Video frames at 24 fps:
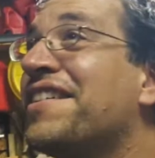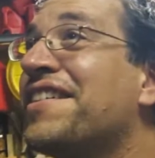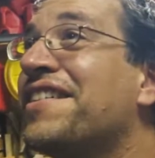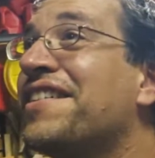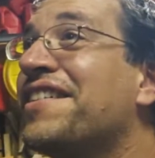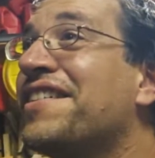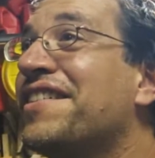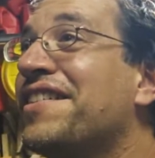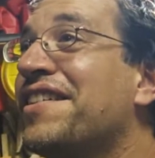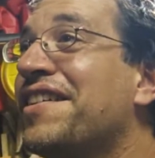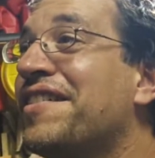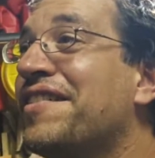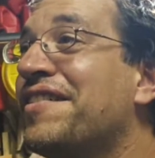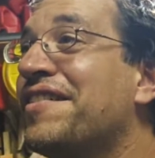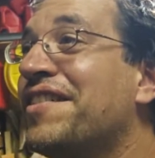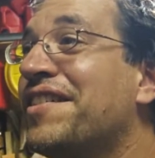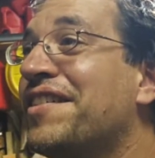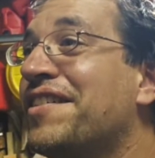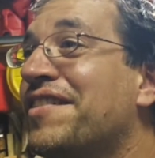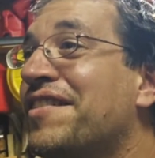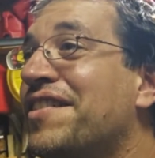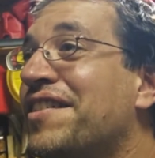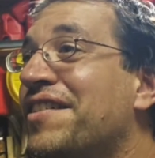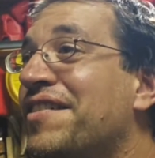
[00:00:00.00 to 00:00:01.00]

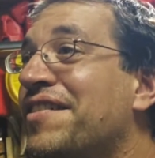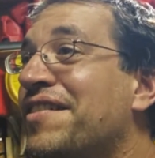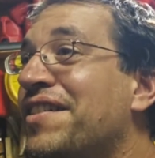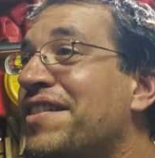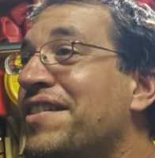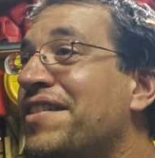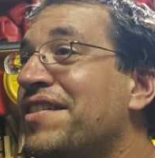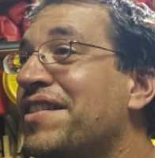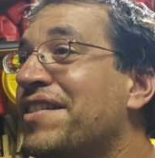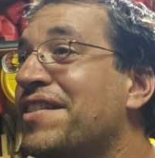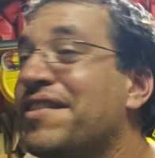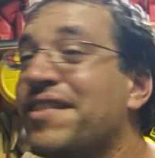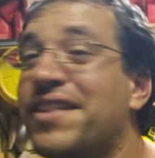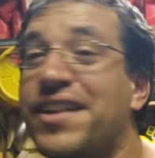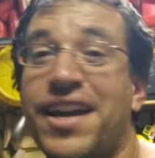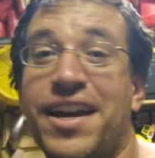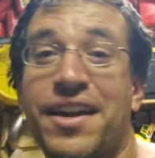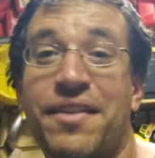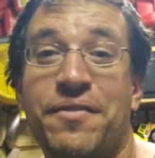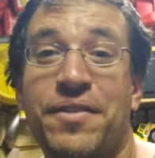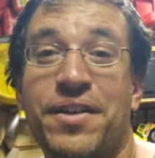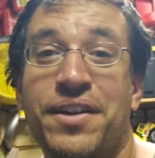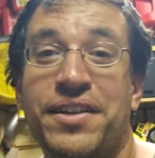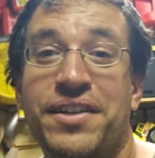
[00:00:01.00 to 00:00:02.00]
No. Kind of
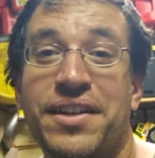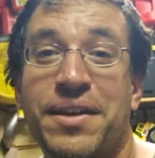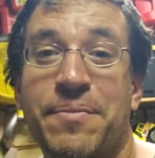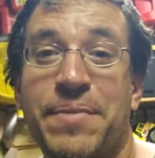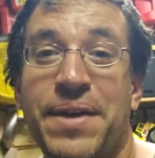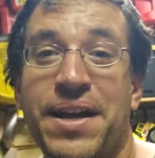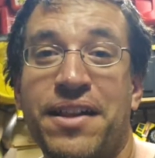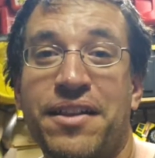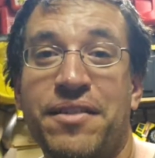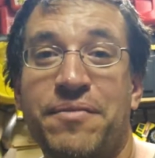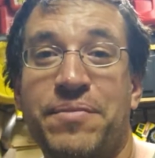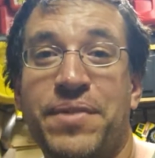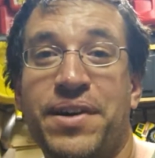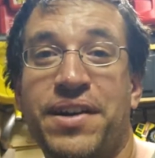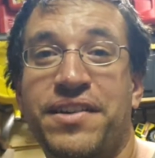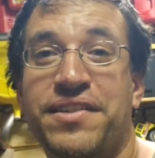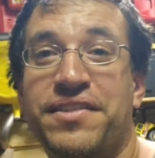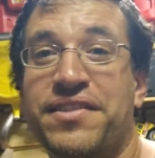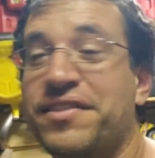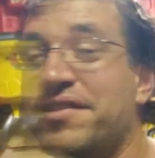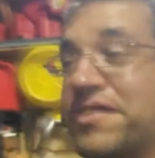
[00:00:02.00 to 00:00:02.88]
wanted that pallet box though.